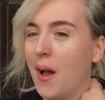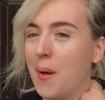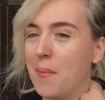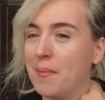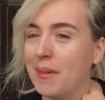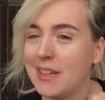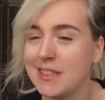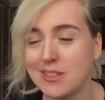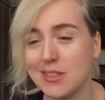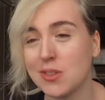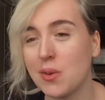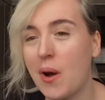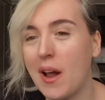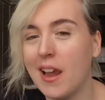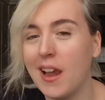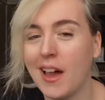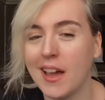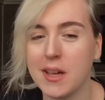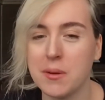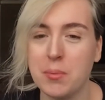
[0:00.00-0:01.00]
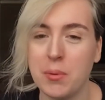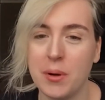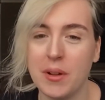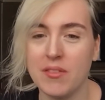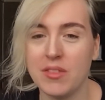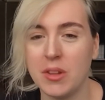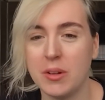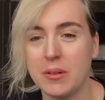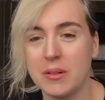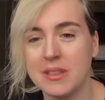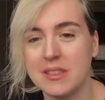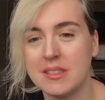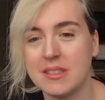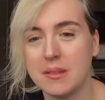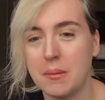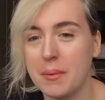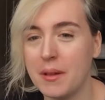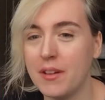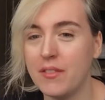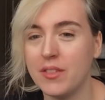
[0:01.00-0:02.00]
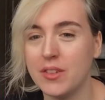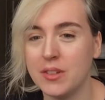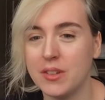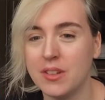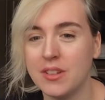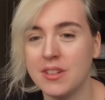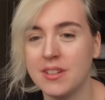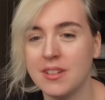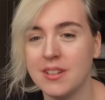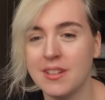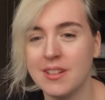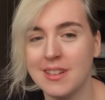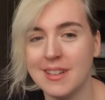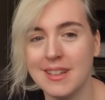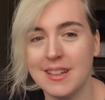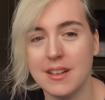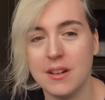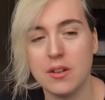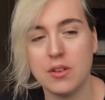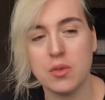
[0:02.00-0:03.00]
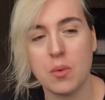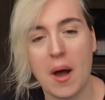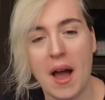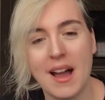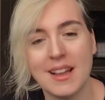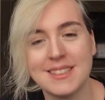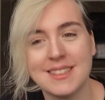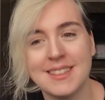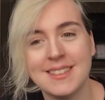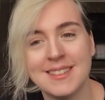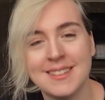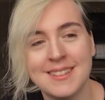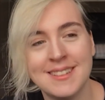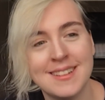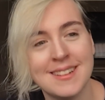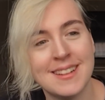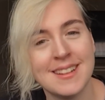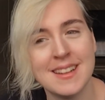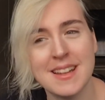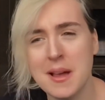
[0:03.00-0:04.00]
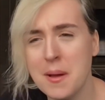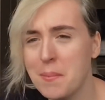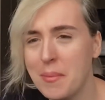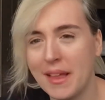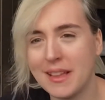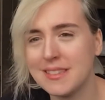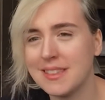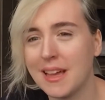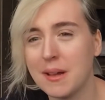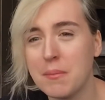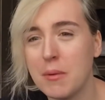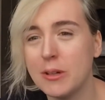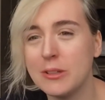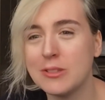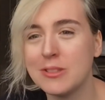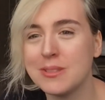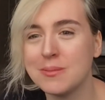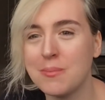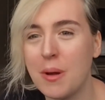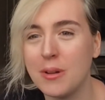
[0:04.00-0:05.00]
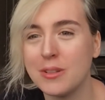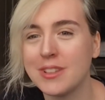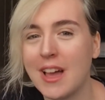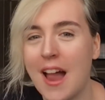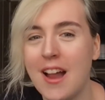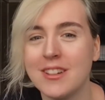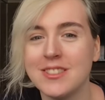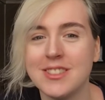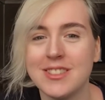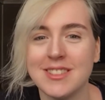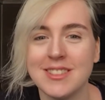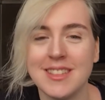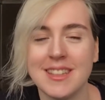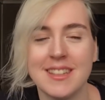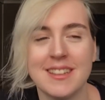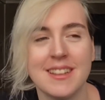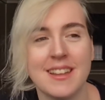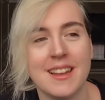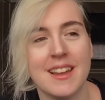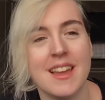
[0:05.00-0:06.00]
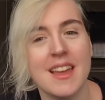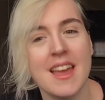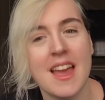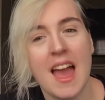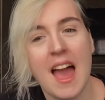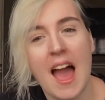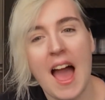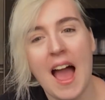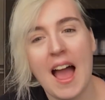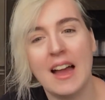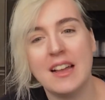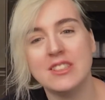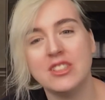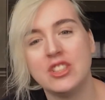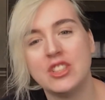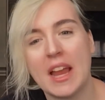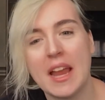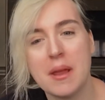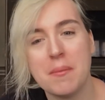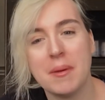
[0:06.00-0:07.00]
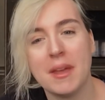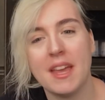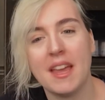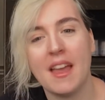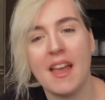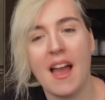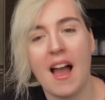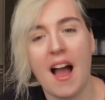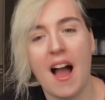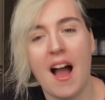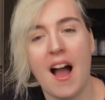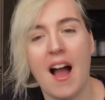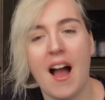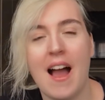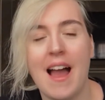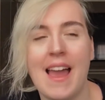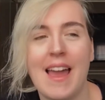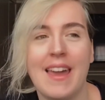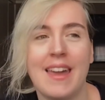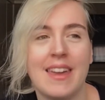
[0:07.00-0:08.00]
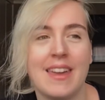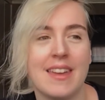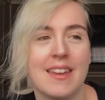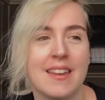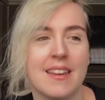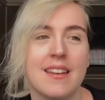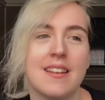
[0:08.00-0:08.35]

He's just quite likable, even though he's a bit of a twat. But that's like most characters in there. And Jaime, I